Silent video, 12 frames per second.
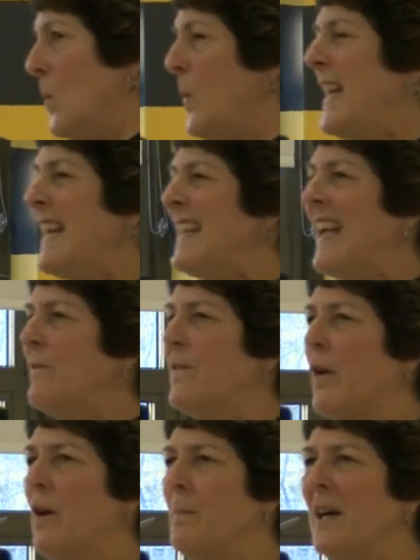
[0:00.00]
we didn't get
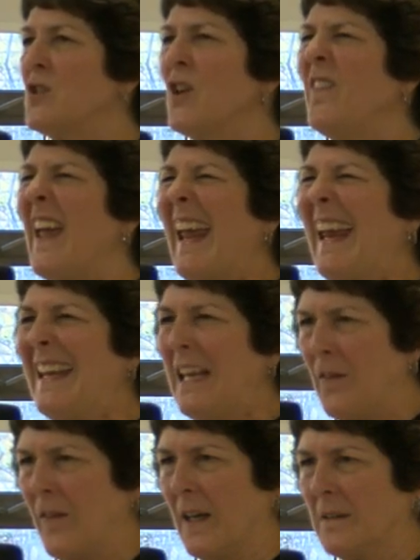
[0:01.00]
very much of
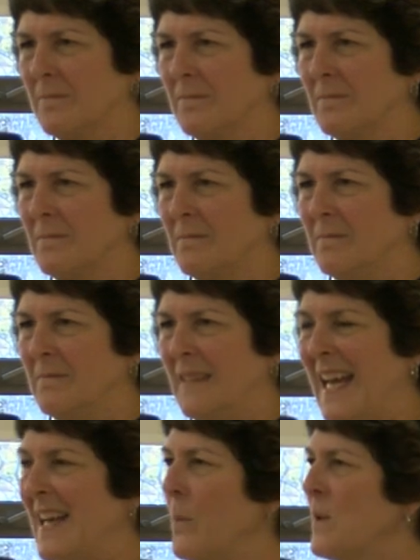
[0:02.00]
anything.
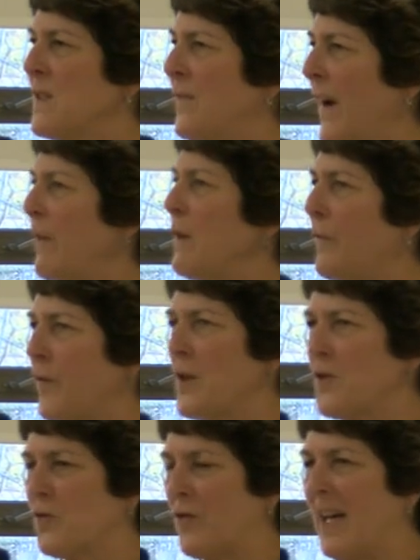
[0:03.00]
And it was very
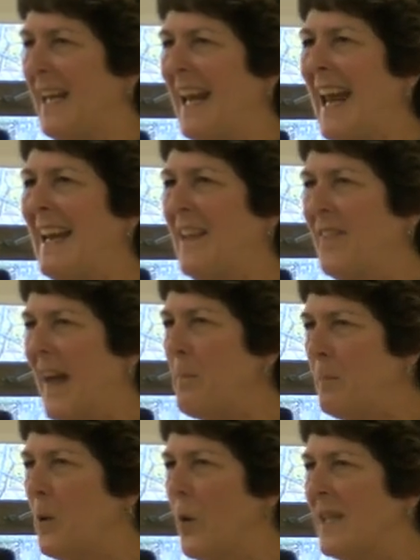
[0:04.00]
frustrating. And at
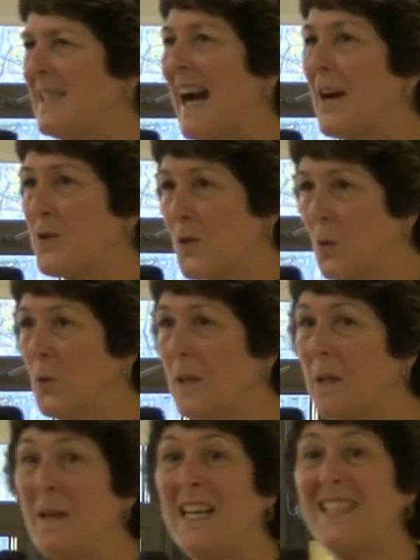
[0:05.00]
that point, our school
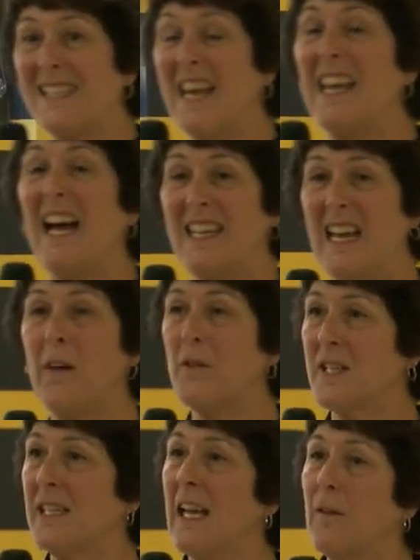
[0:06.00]
committee said, enough
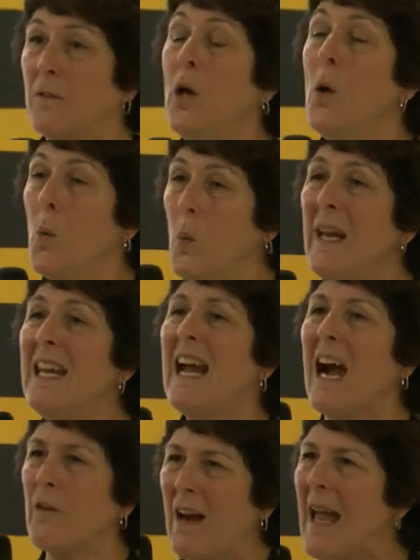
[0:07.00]
is enough. We
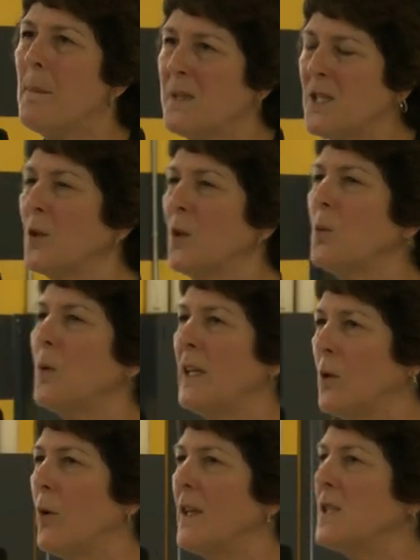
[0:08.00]
are absolutely
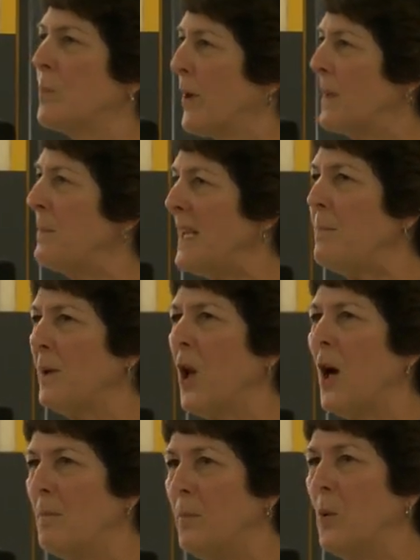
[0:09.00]
going to bring people
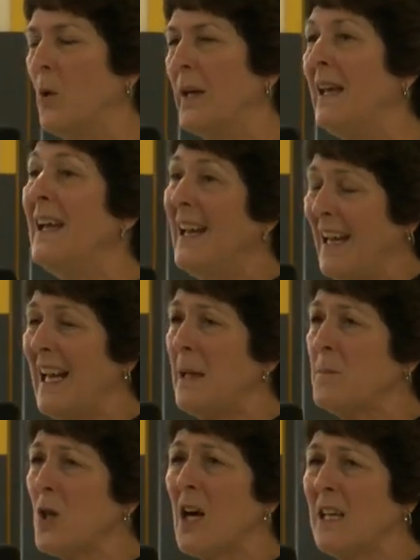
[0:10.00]
on board. And I
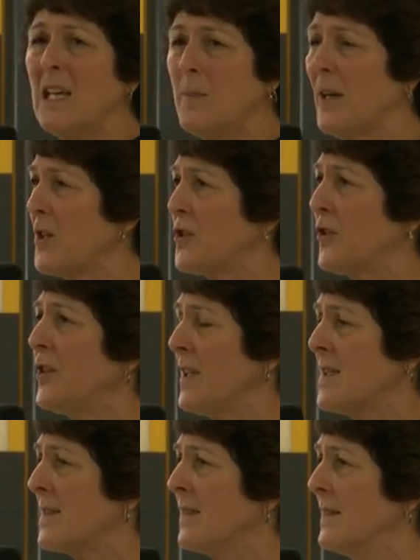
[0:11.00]
am talking about
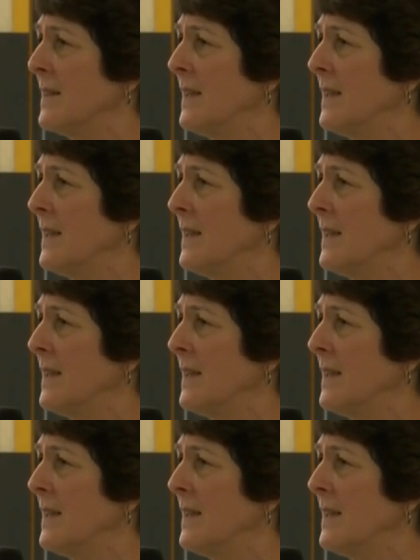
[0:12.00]
attorneys.